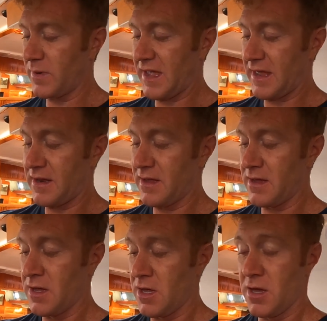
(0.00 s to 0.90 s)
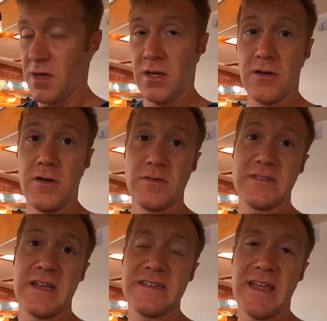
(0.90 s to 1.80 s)
We had no
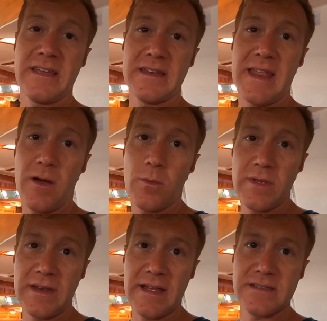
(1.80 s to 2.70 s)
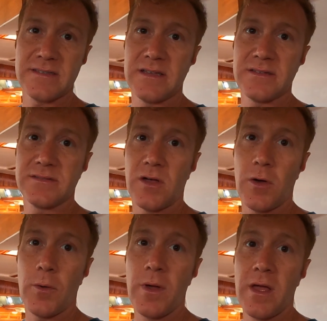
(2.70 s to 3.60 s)
side tank and now we can access it.
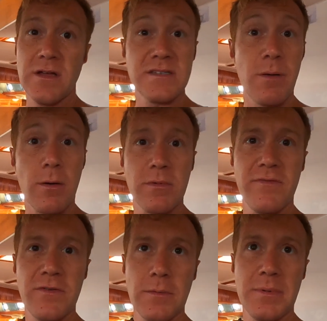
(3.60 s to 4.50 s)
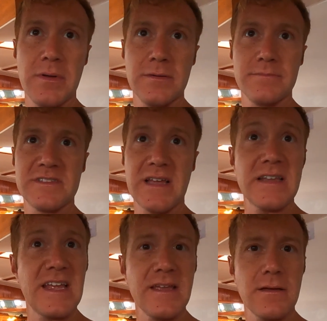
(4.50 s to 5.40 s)
So tomorrow I'm gonna fill up a
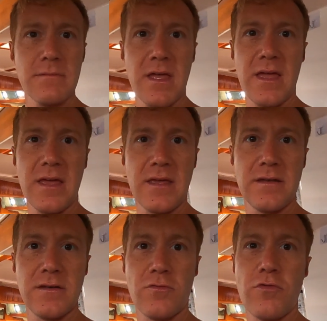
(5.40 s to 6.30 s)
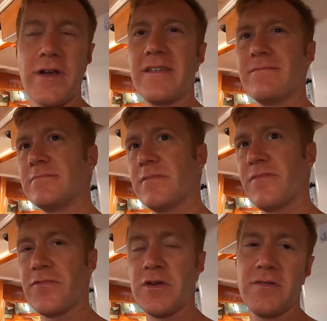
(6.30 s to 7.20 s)
side tank and run it
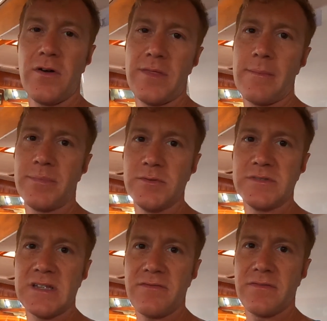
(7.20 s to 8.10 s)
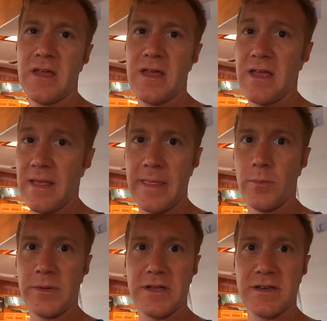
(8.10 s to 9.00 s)
free of all that blue stuff. Then
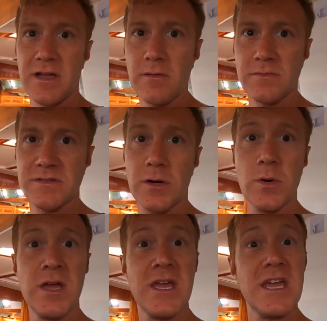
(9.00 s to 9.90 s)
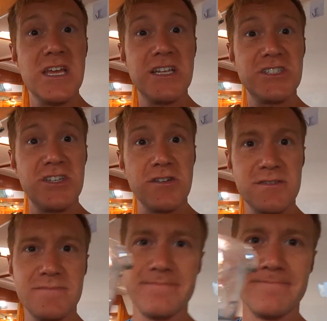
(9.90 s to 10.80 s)
we'll be good to go. So cheers.